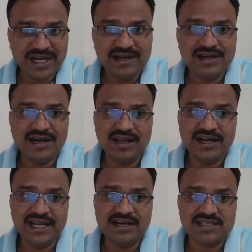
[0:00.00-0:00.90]
internal
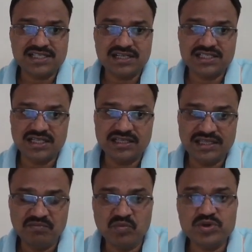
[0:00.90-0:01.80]
reconstruction
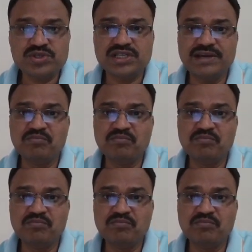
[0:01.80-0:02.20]
the most